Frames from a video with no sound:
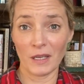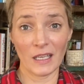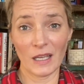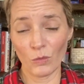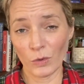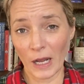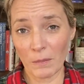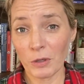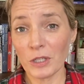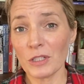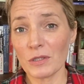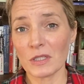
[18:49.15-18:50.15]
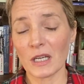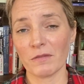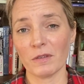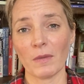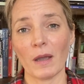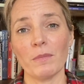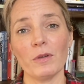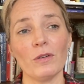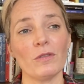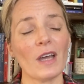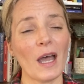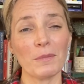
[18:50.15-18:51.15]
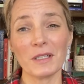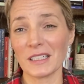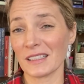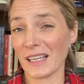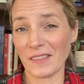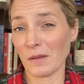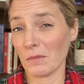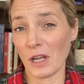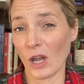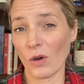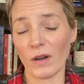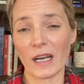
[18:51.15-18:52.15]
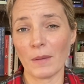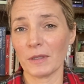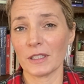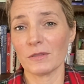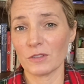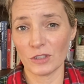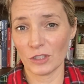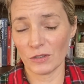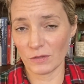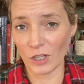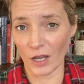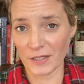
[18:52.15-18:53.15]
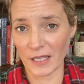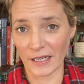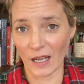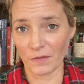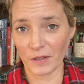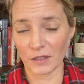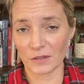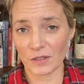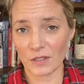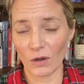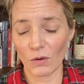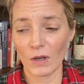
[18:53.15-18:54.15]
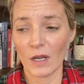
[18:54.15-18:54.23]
And when I put new stuff in my booth, I'm going to let them know, and I'm going to toss that out there. So